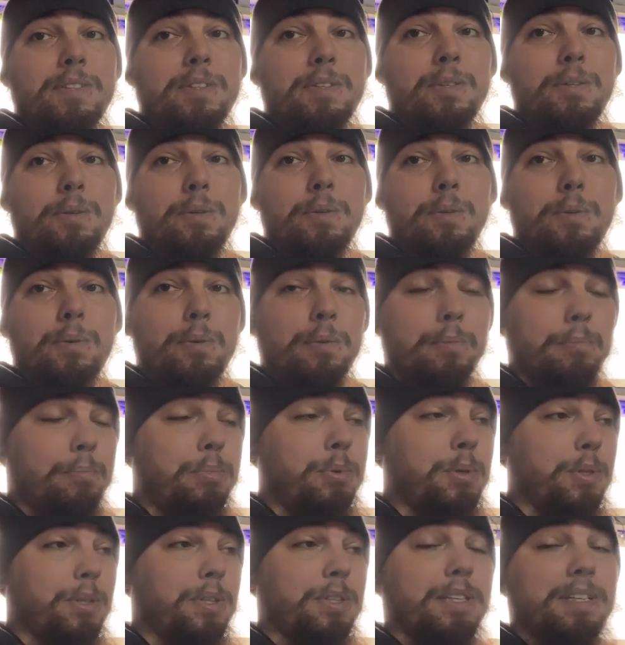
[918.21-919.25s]
to
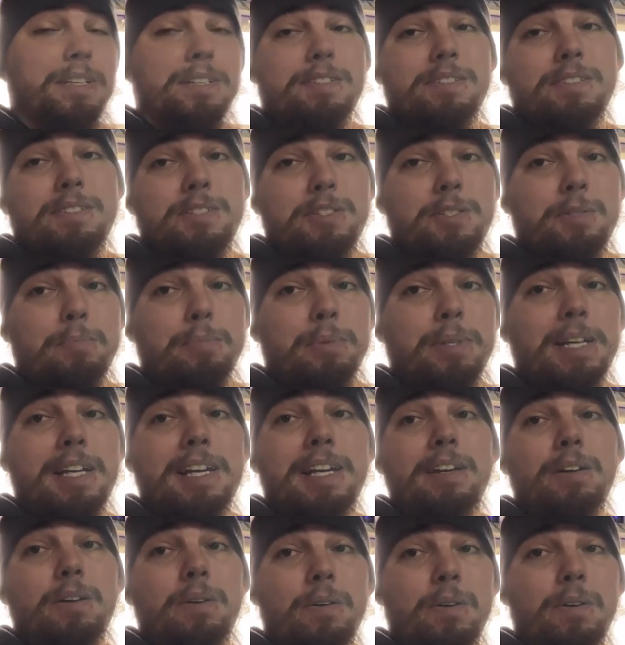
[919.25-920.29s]
put this
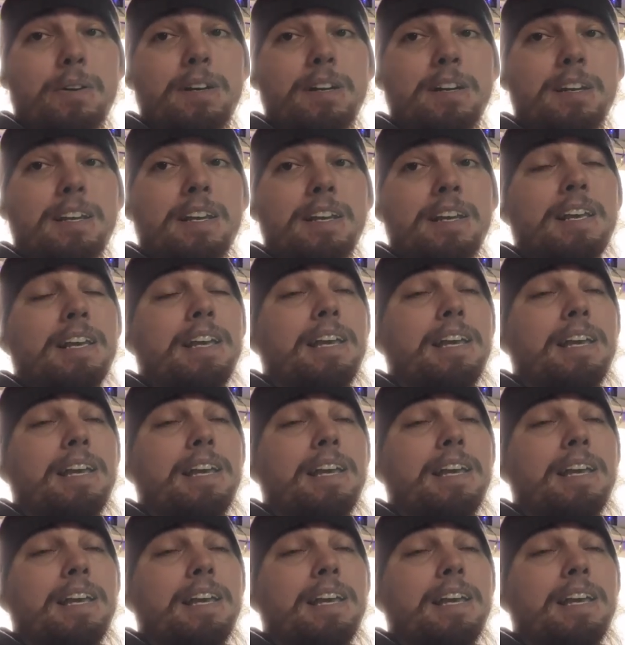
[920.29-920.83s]
display on.